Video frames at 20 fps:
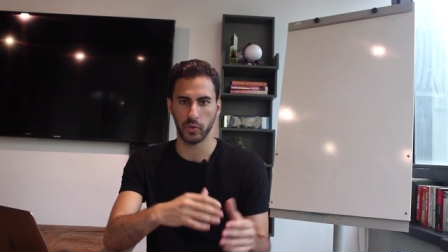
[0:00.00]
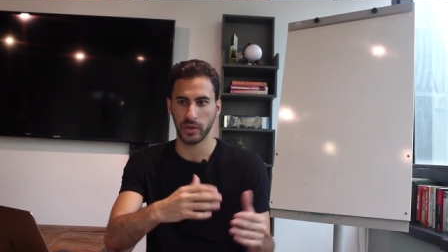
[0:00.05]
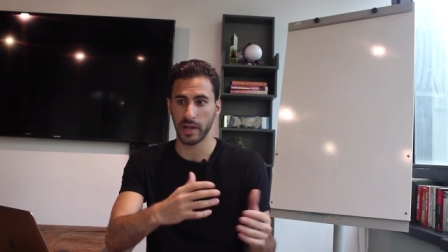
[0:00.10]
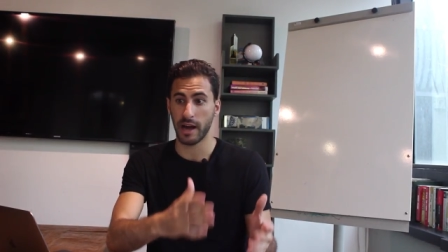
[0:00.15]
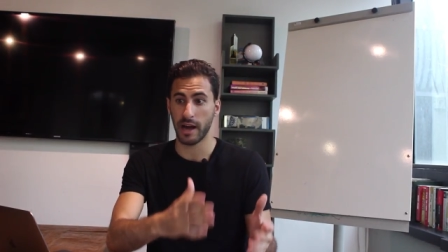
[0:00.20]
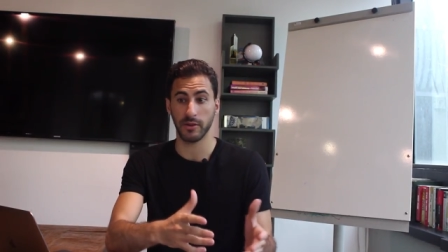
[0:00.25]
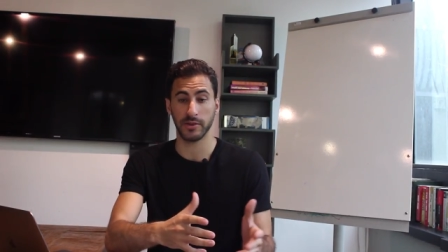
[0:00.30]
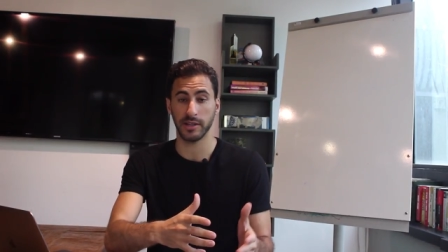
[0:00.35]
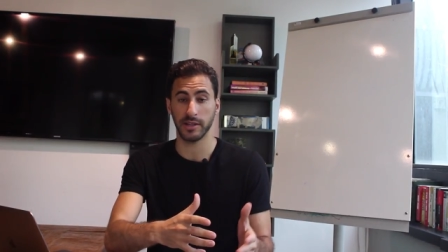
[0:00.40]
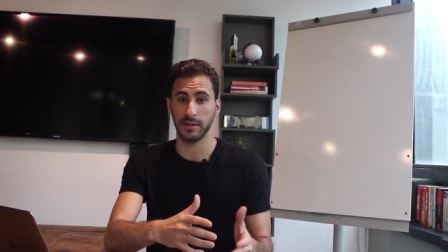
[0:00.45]

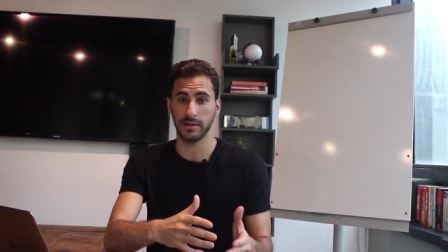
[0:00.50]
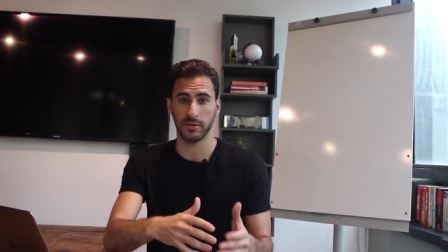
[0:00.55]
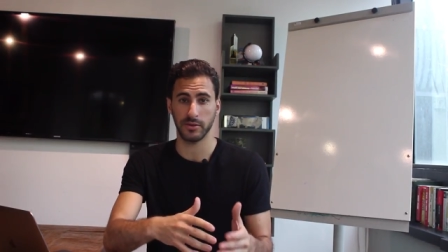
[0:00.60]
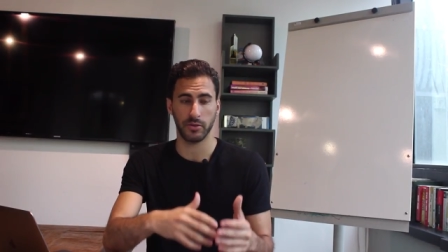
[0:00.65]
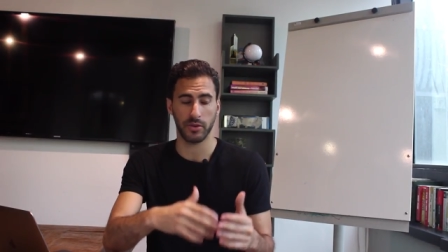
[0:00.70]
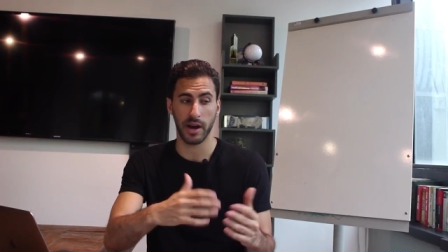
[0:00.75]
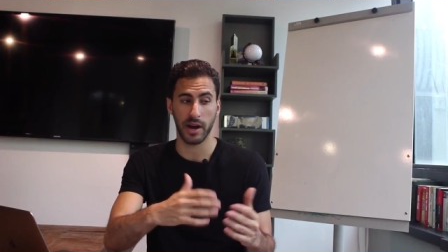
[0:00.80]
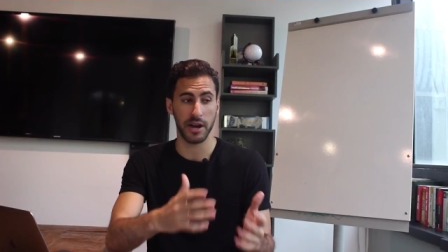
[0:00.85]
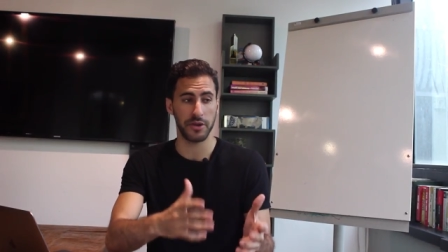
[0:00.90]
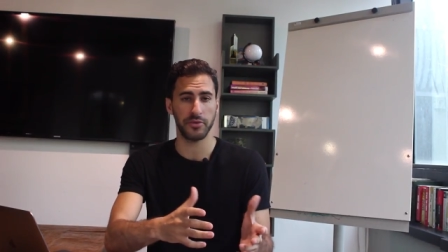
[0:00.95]
thousands
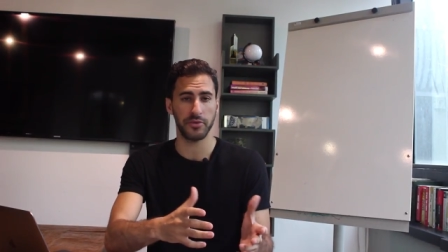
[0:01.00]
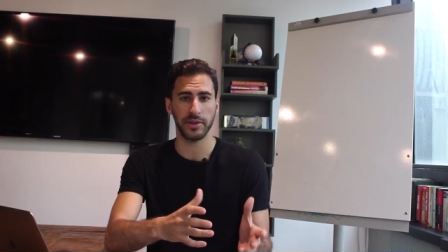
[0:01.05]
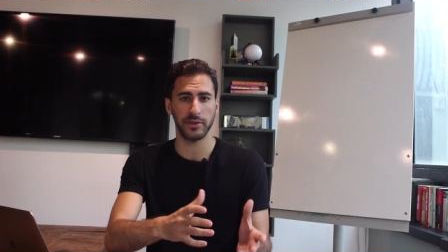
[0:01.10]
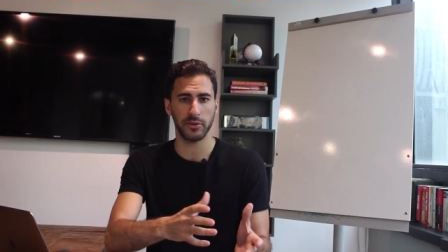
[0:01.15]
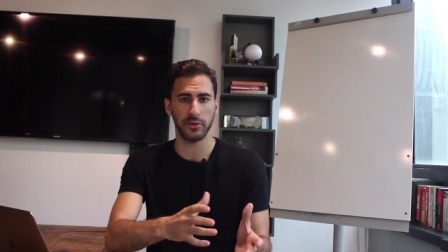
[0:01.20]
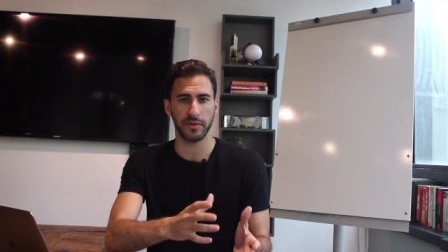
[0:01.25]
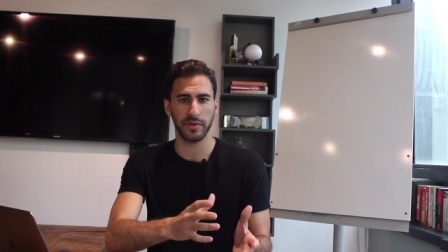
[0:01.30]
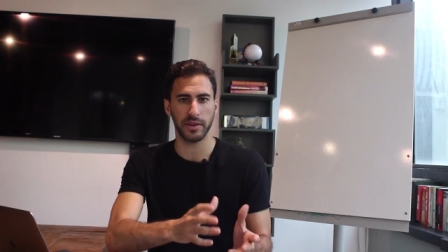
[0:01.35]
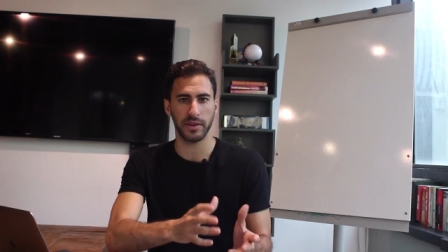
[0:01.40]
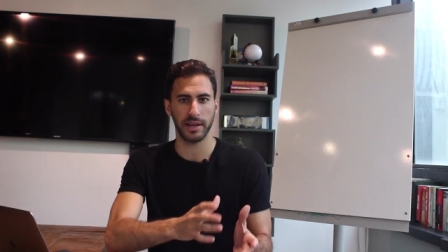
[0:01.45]
or
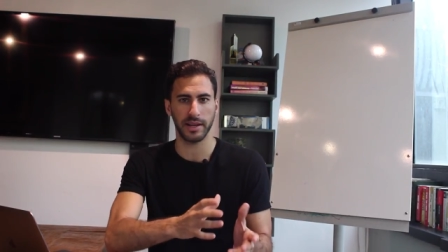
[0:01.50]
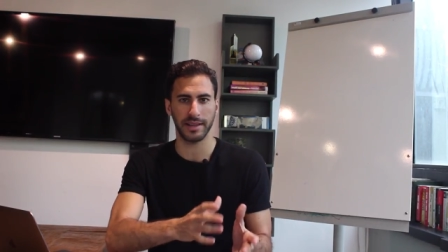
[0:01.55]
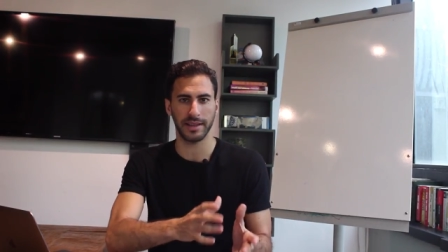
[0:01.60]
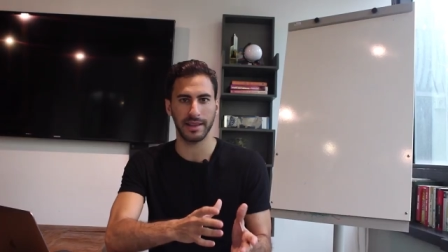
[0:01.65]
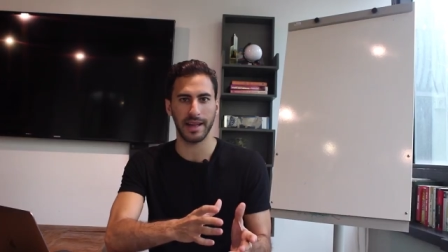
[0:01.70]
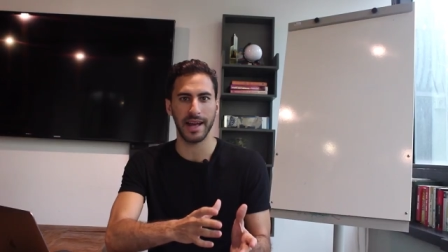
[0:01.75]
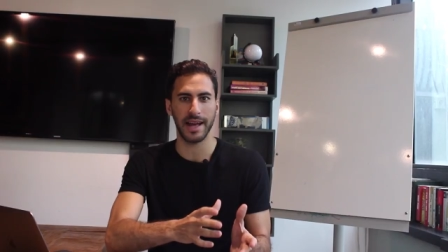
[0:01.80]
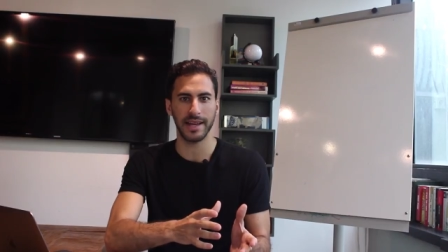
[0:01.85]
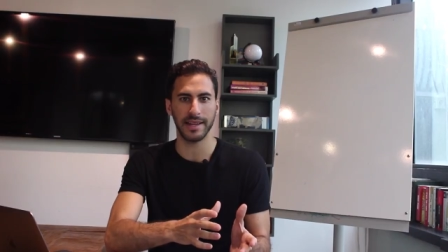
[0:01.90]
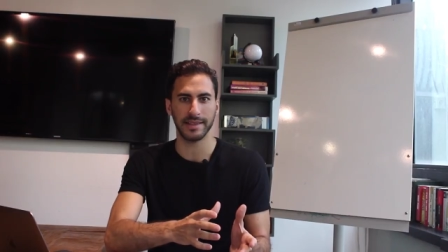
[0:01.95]
hundreds of
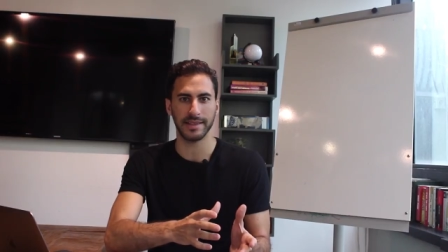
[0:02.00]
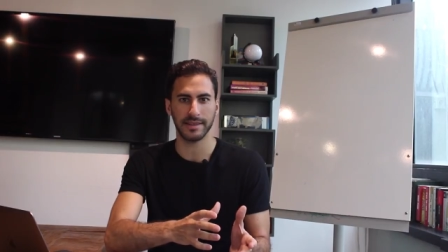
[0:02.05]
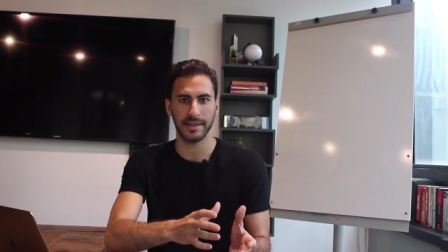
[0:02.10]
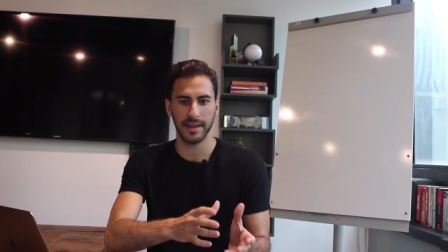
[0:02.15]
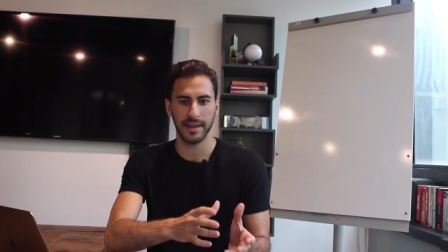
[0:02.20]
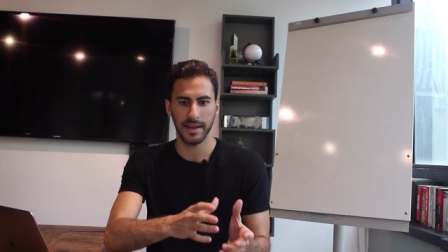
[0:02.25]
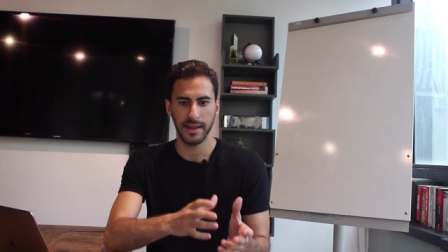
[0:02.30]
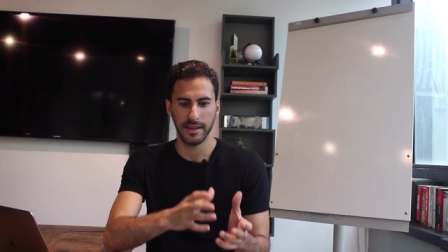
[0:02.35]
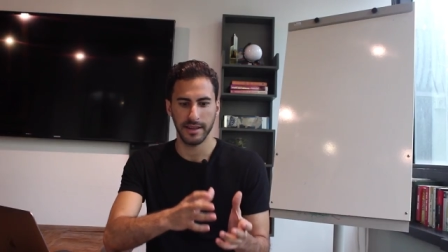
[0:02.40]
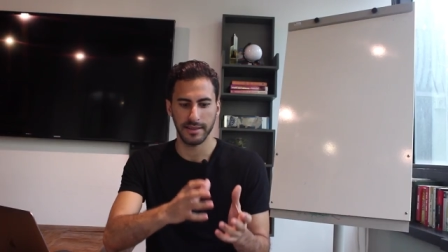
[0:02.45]

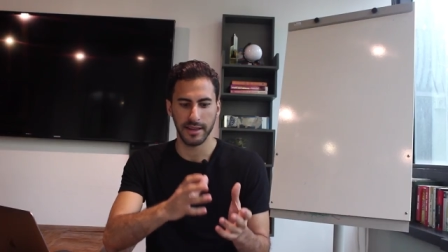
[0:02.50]
clients